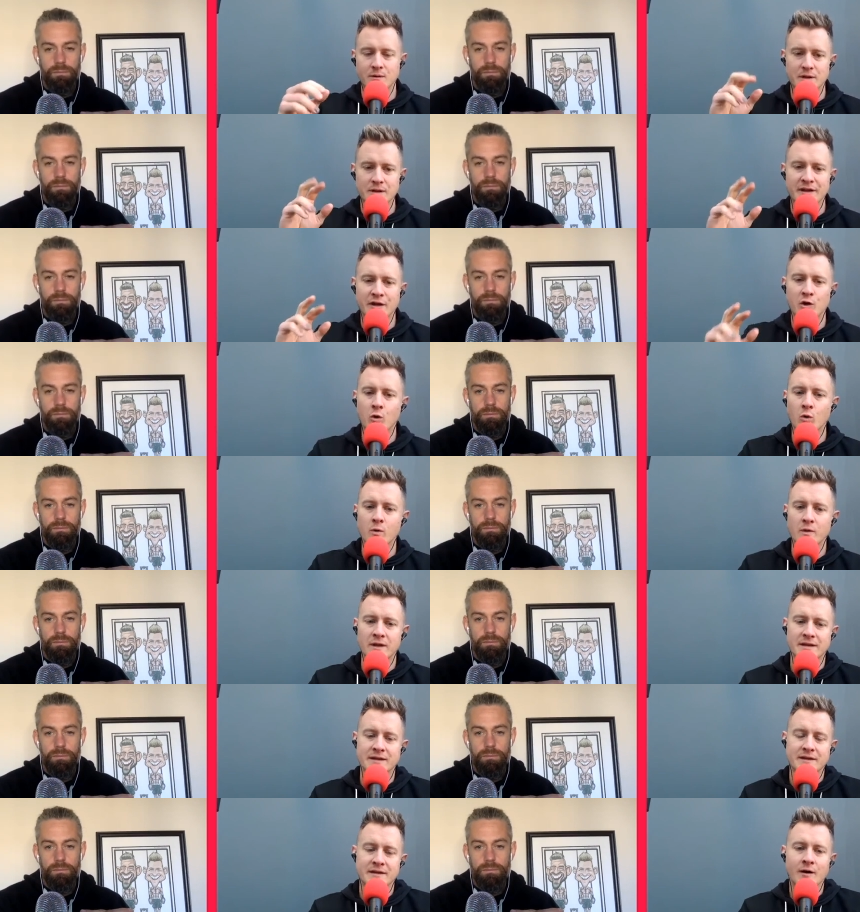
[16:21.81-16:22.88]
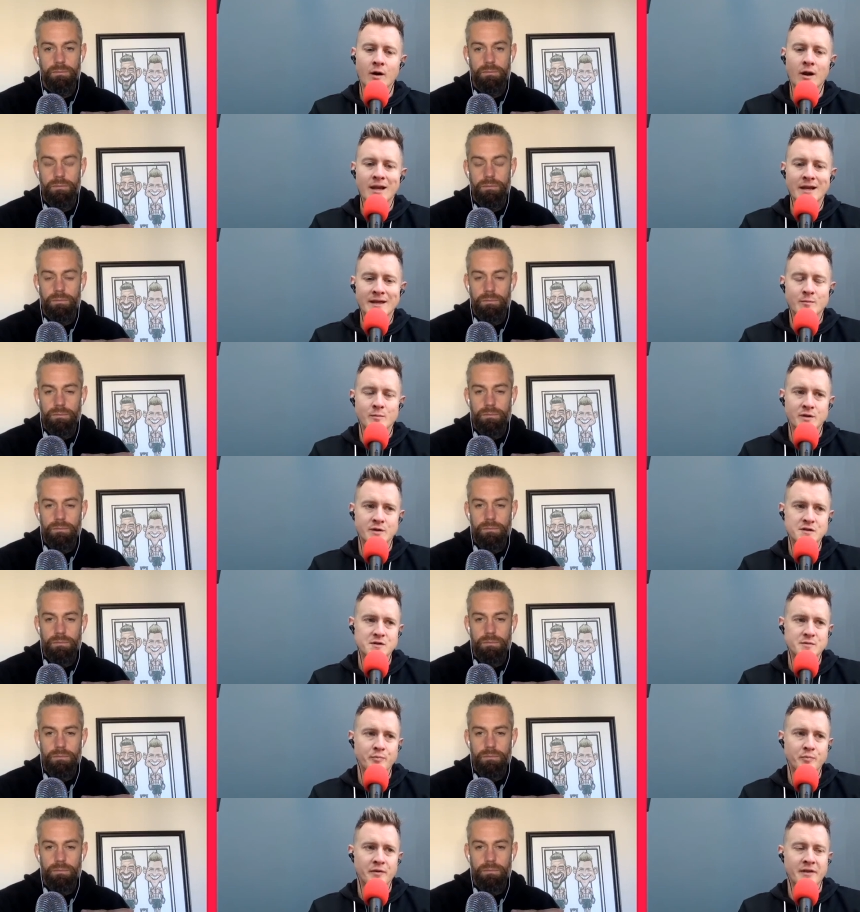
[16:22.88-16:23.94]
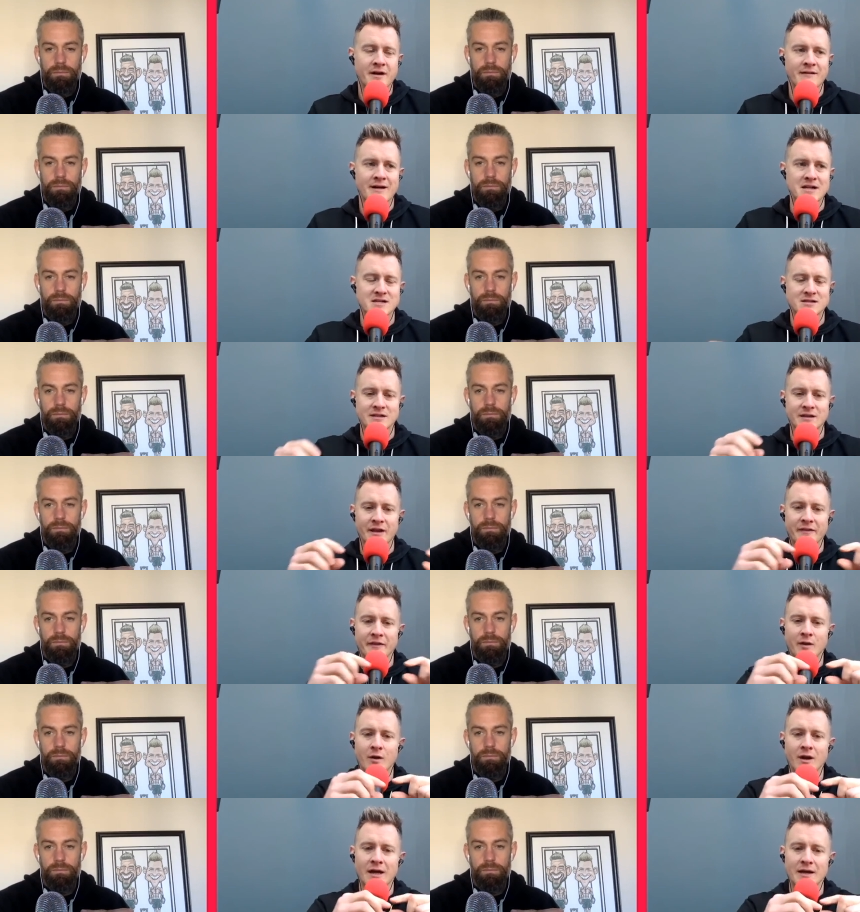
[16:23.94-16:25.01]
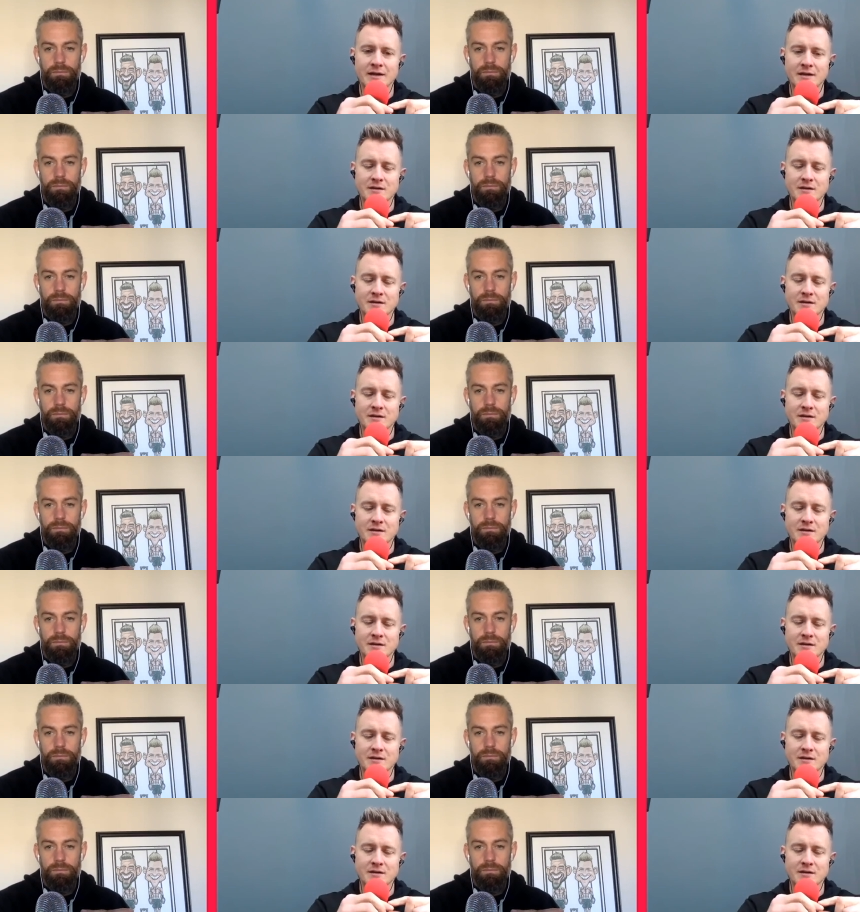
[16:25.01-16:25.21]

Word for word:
Speaker 1: They call they are ligaments, but they're actually like they're not like